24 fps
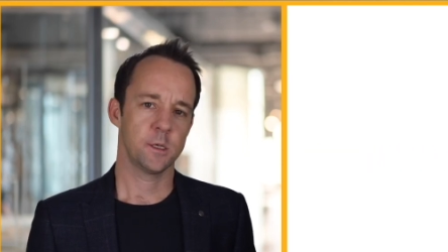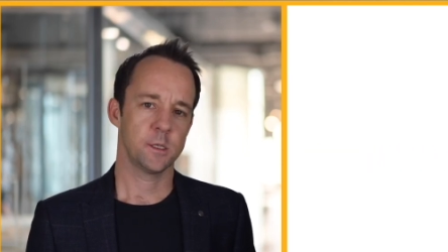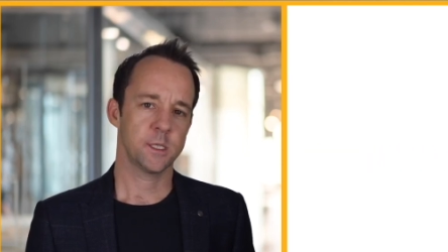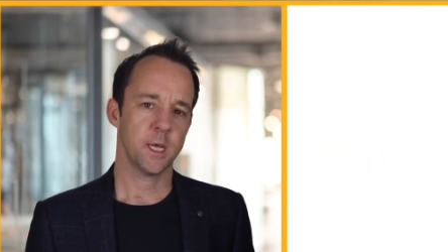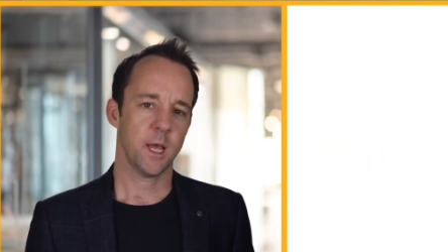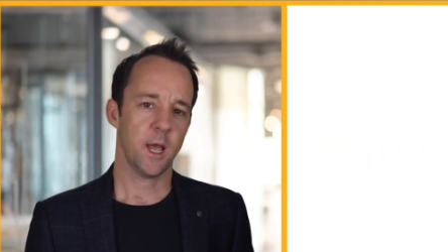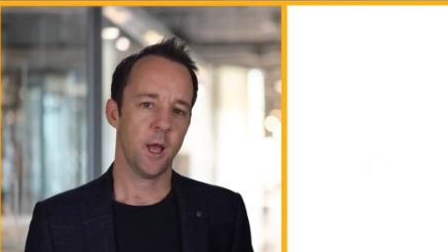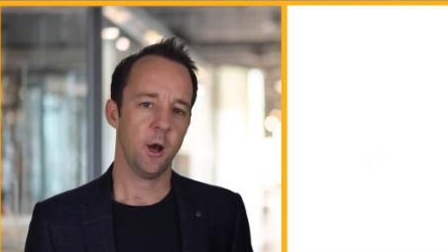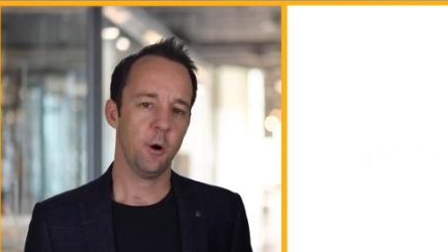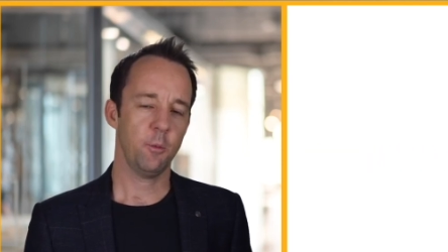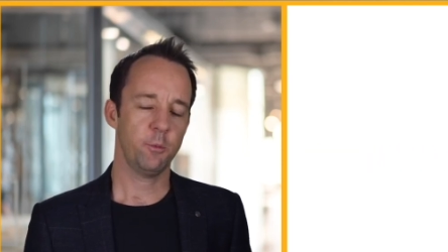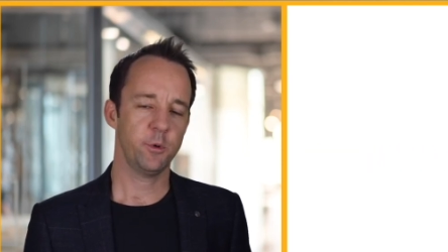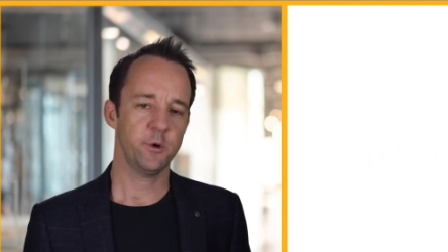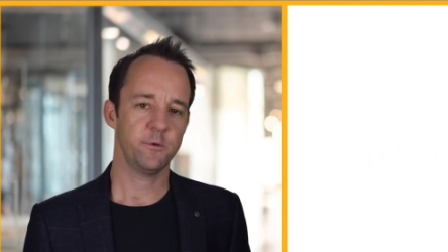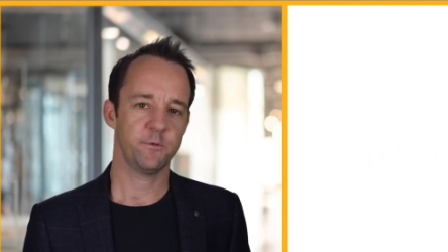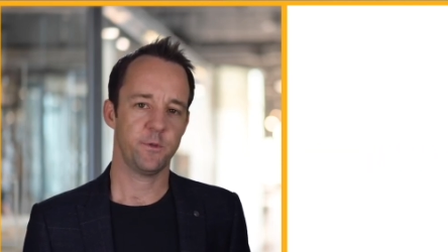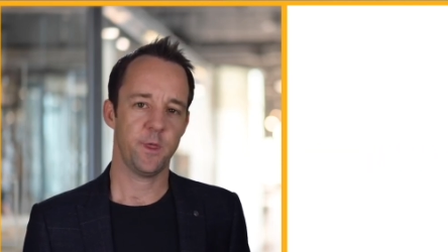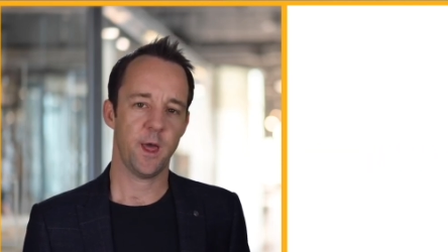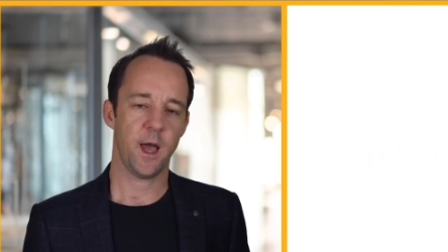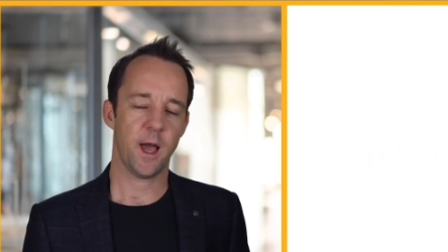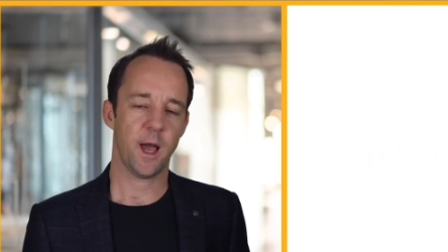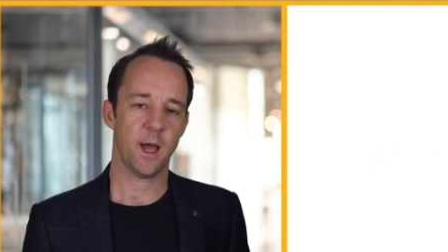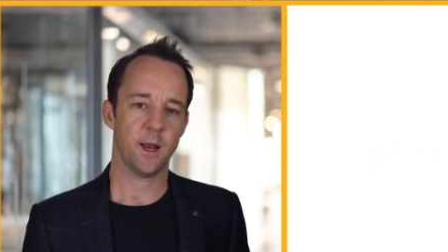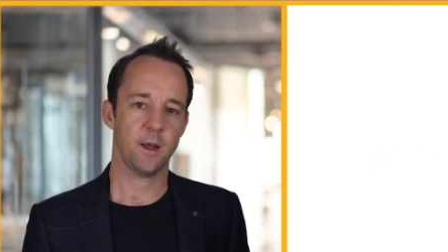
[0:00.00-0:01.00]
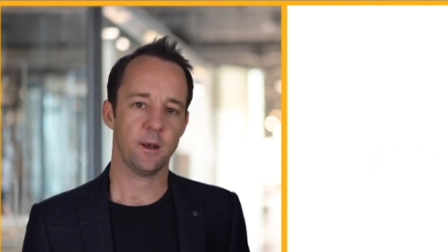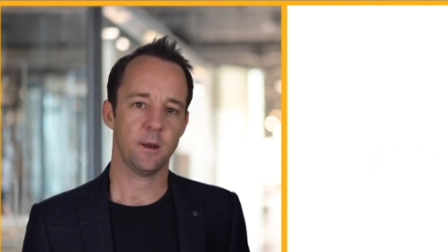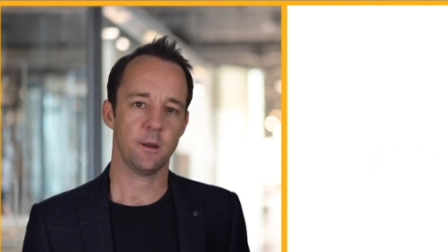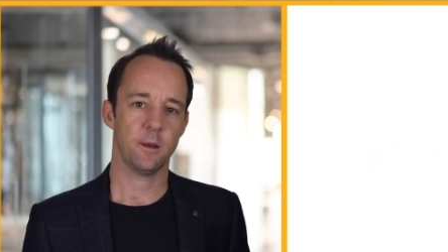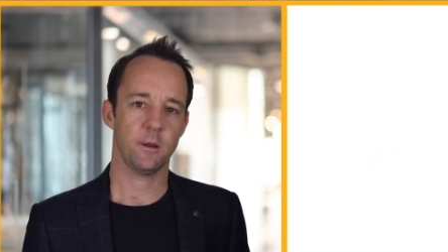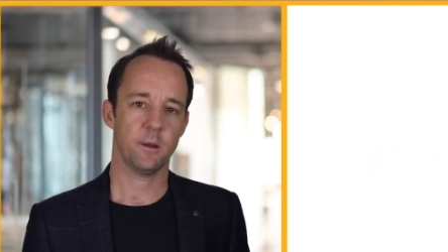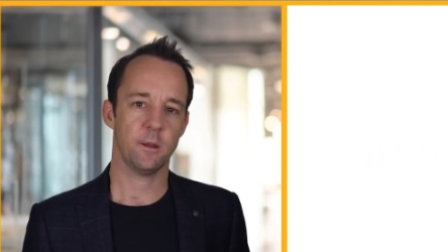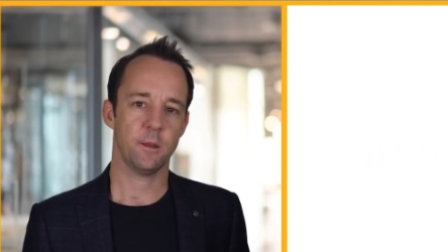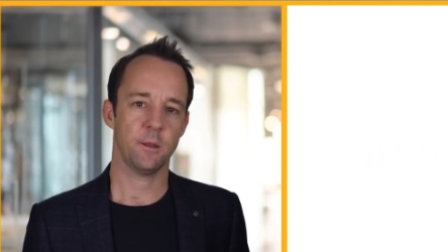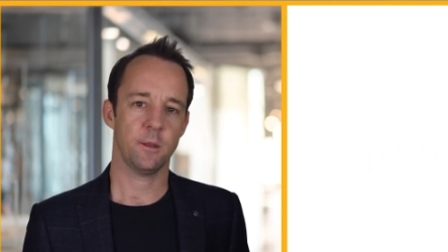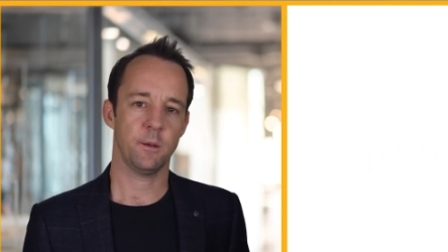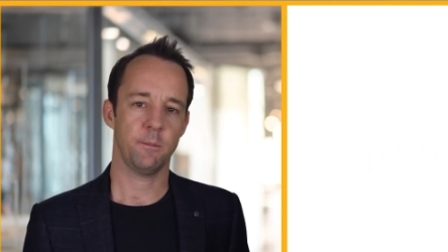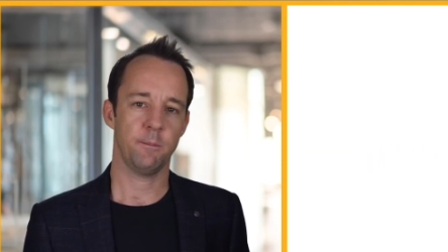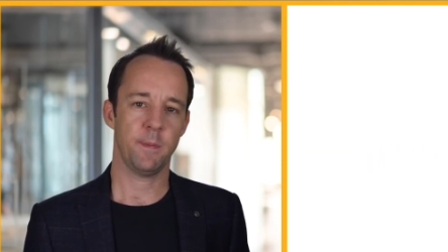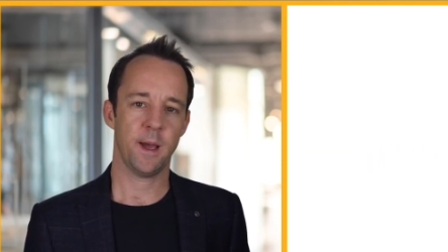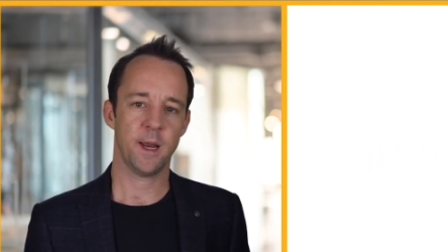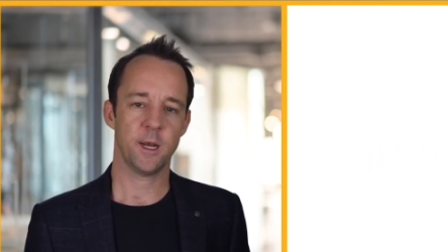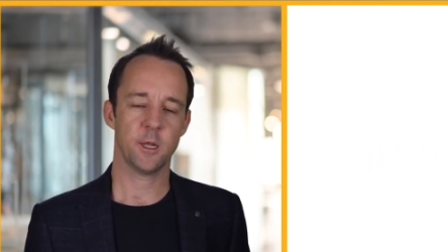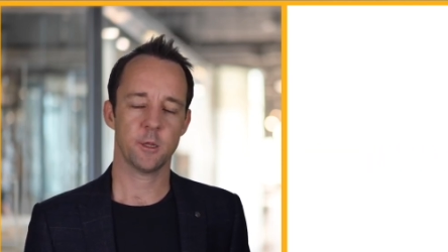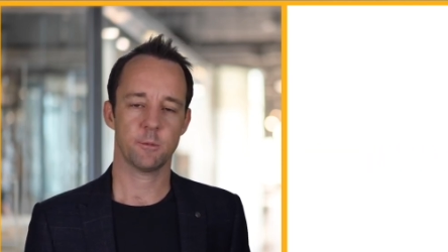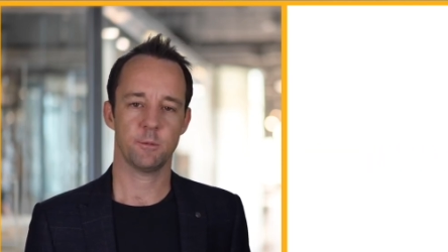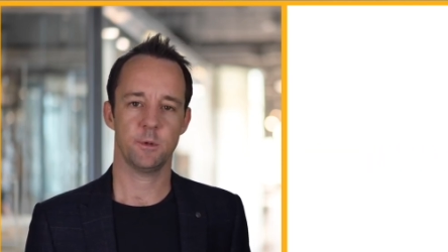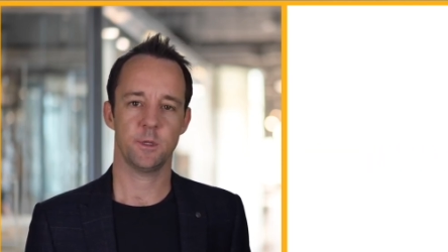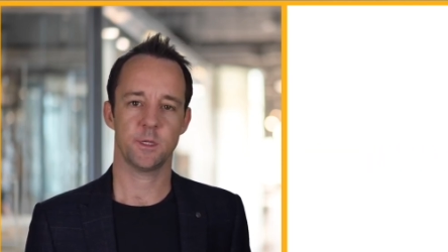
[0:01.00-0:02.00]
To help with that, the
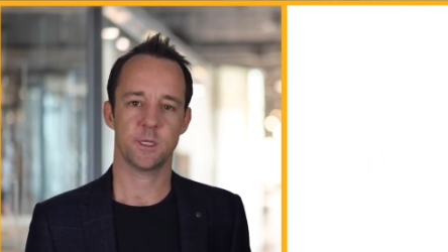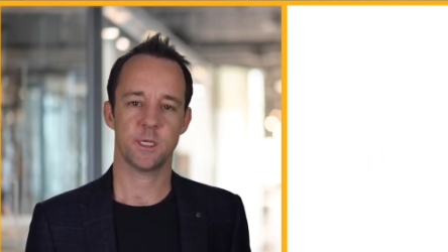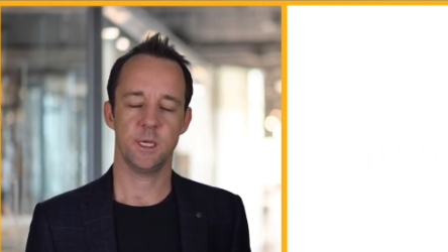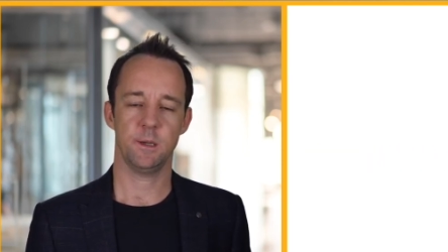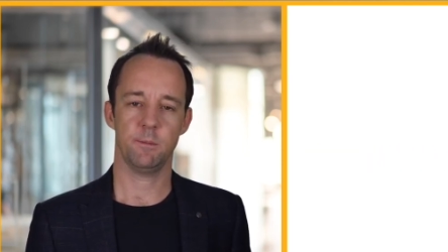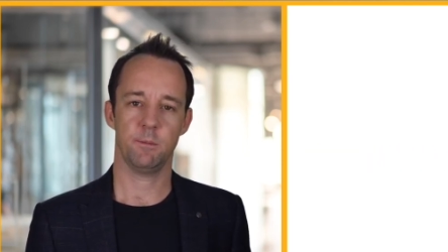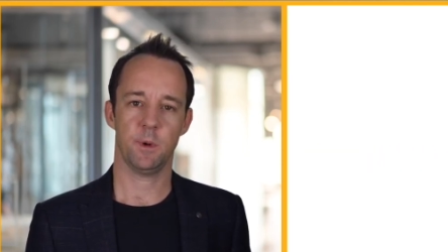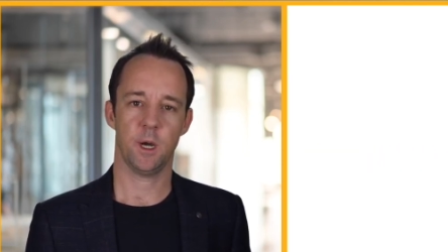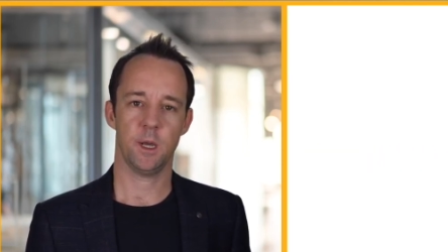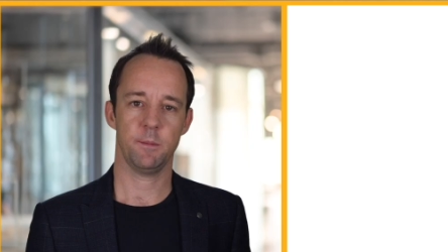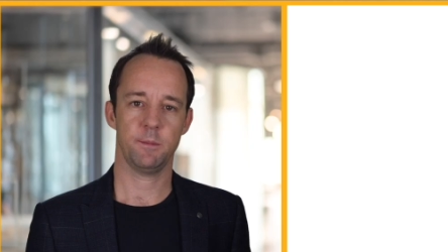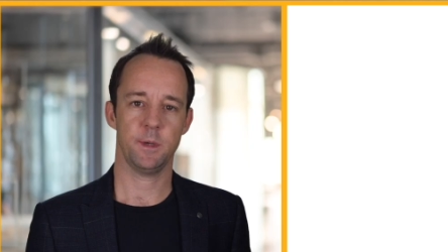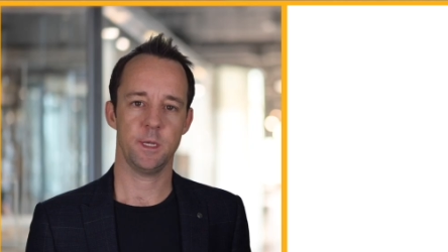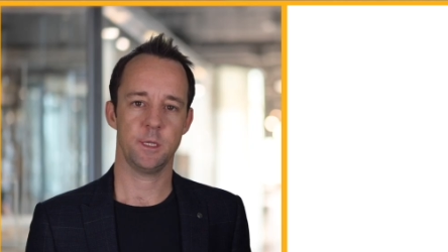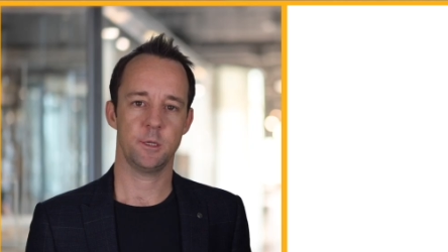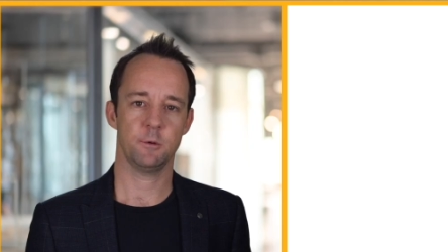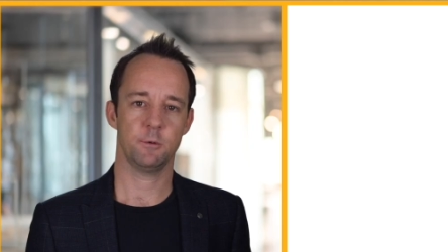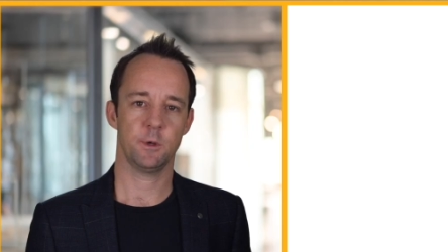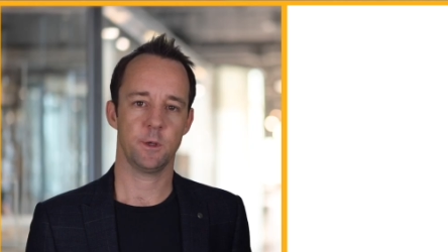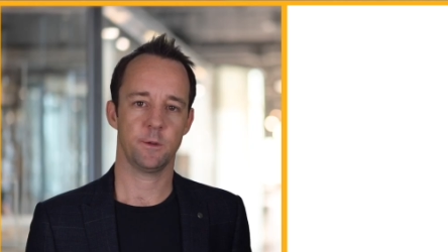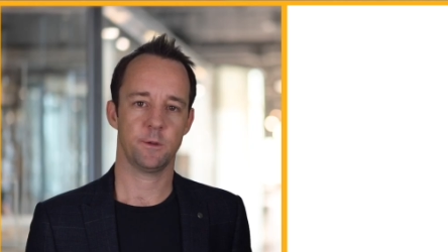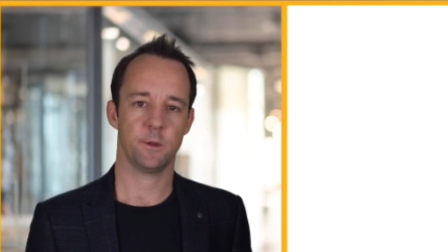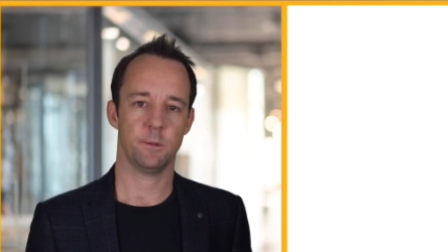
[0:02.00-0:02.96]
management team might be doing